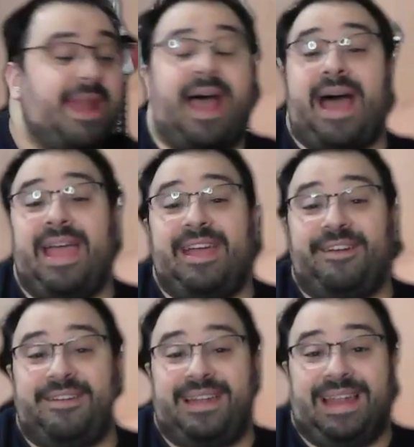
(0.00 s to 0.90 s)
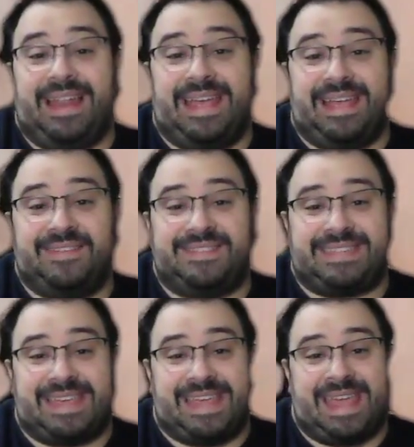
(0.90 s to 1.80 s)
Iron Leaves
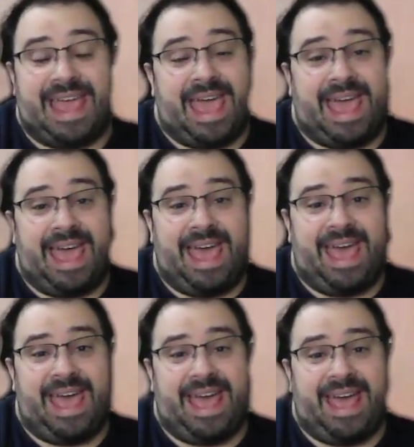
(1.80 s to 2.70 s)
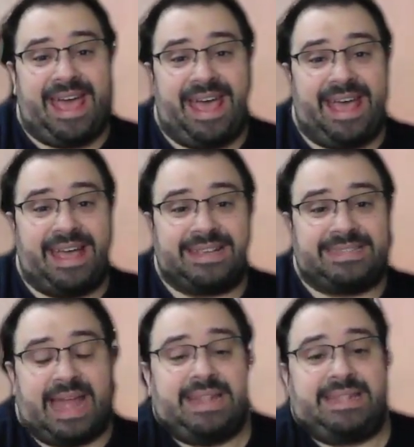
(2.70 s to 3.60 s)
EX.
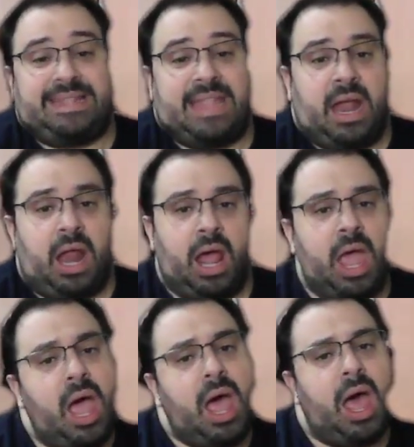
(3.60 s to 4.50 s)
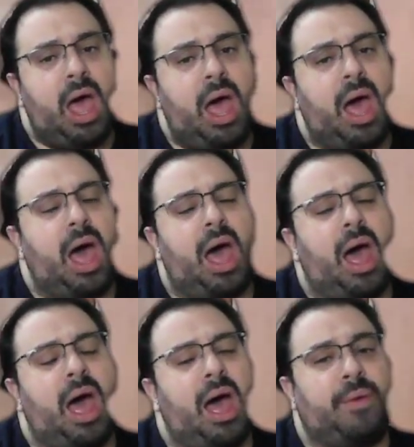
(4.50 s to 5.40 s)

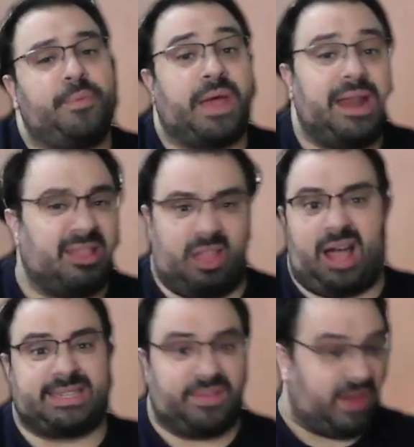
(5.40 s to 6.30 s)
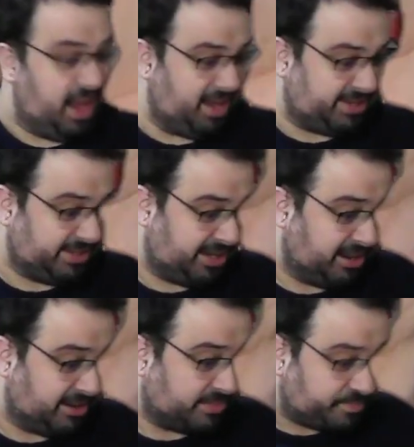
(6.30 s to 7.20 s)
Da-da-da-da. We're getting lots of EXs
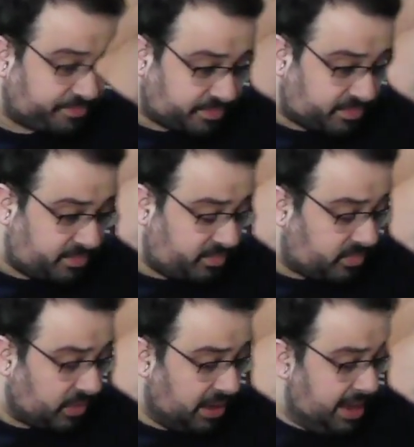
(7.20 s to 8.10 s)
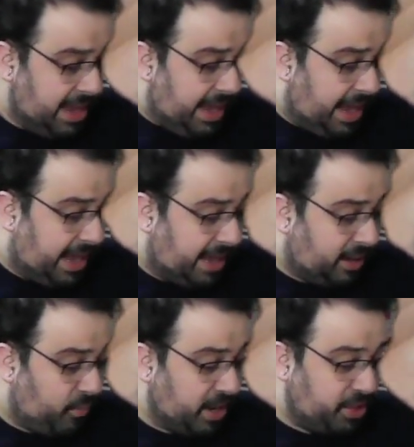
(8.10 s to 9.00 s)
here.
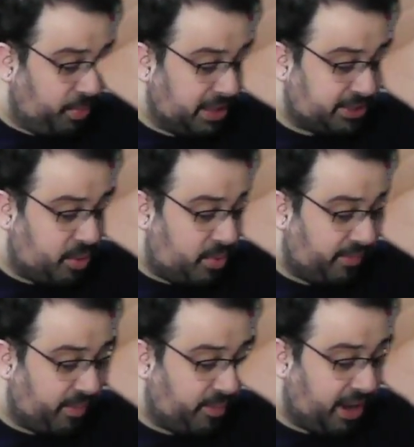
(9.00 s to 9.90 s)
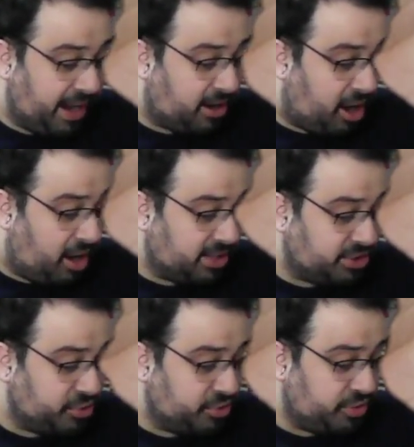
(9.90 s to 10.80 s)
When you play this Pokemon from your hand
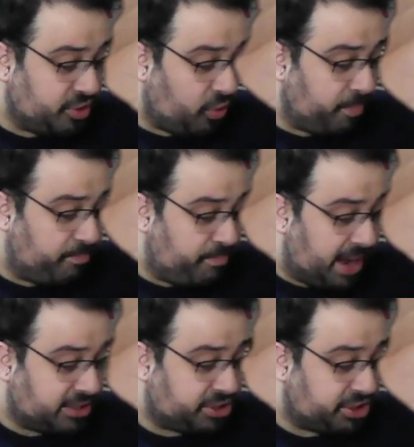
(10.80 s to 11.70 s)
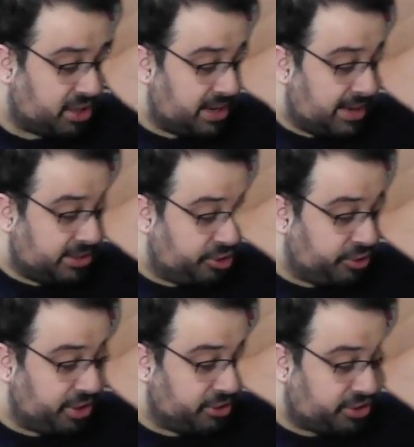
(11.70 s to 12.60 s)
onto your bench
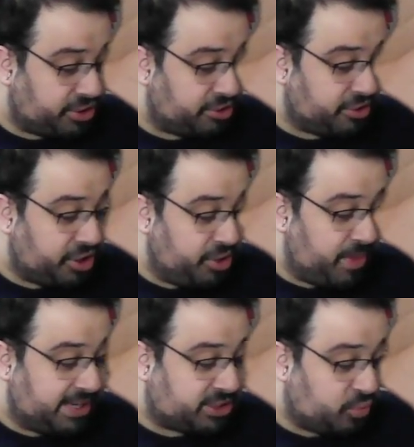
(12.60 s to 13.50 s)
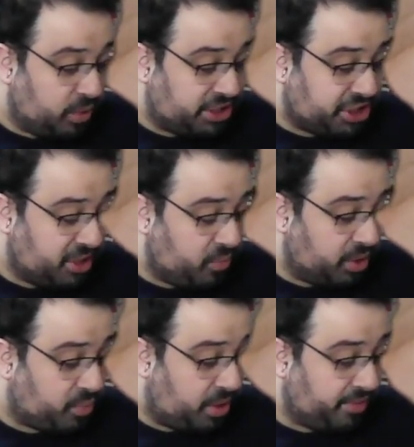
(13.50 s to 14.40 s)
during your turn, you may switch it
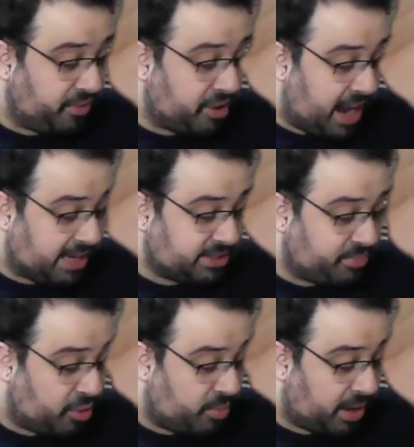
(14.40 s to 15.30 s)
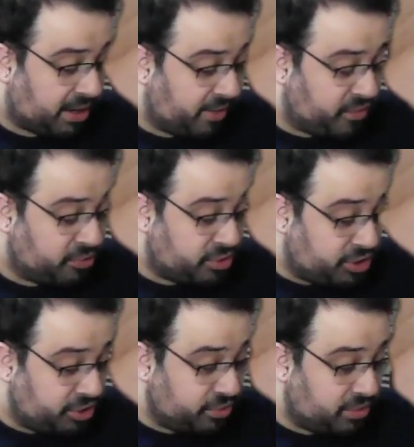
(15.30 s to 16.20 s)
with one of your active Pokemon. If you
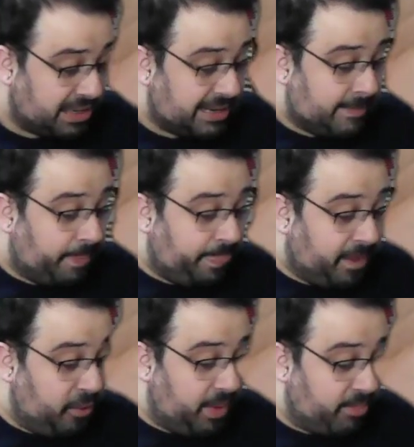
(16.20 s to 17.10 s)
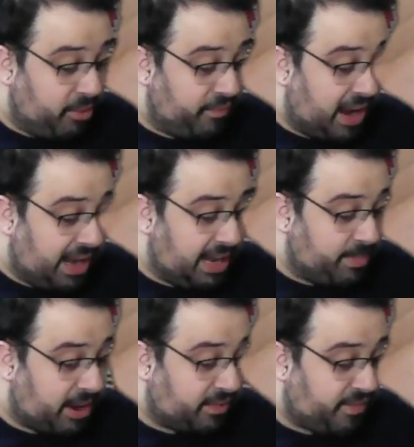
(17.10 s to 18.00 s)
do, you may move any
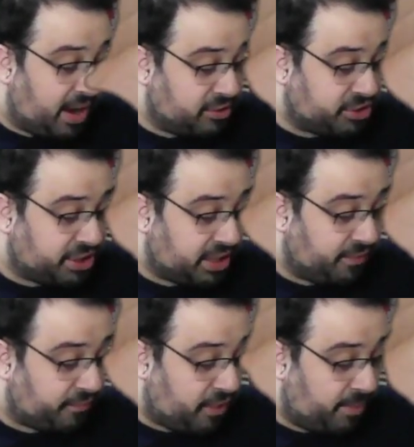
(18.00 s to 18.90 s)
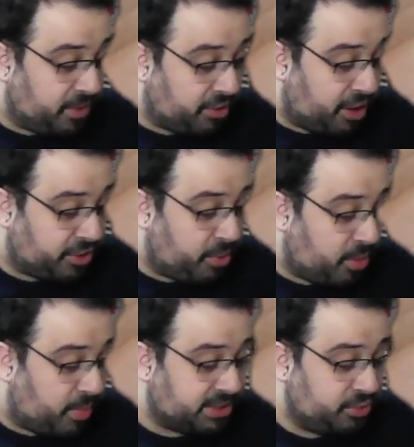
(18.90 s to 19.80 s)
amount of energy from your other
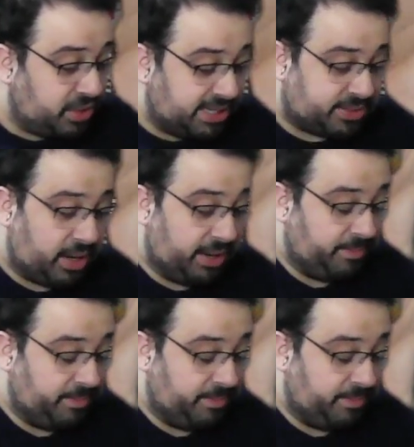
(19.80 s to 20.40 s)
Pokemon to this one.